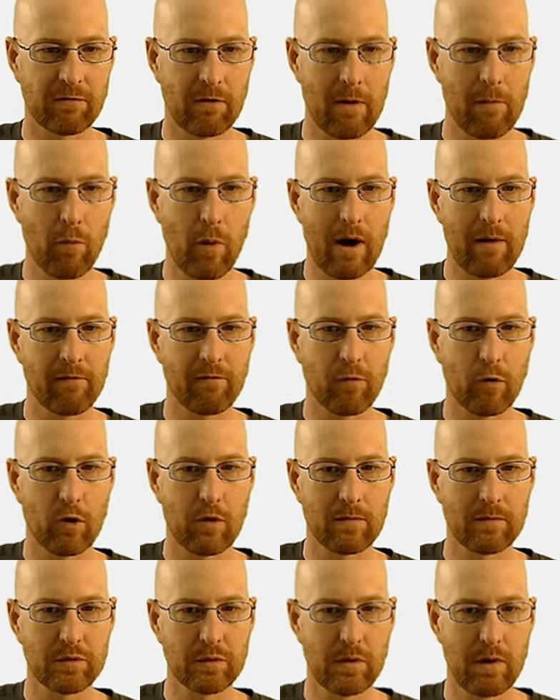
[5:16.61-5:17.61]
From web
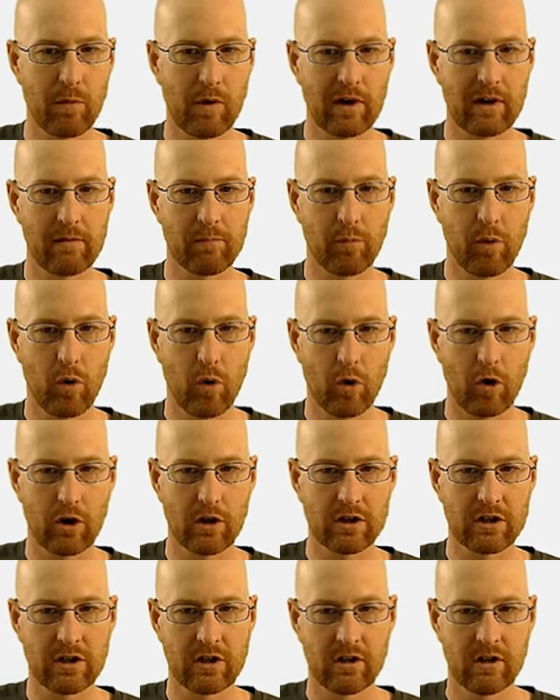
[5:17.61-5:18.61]
forms, we want to
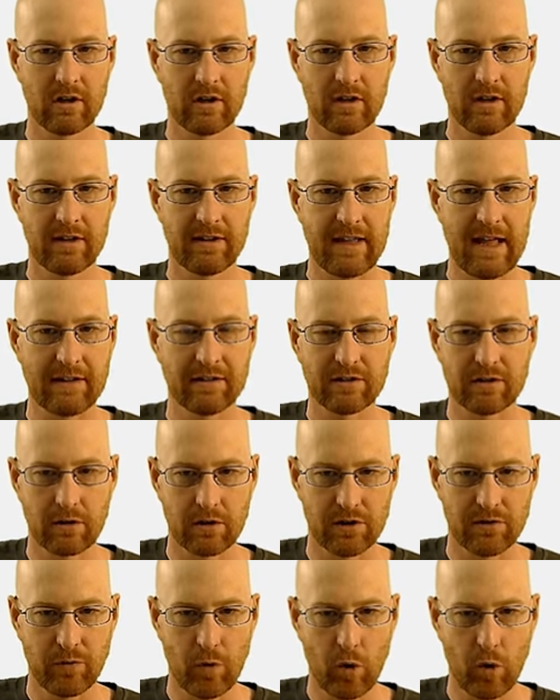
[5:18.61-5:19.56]
import that search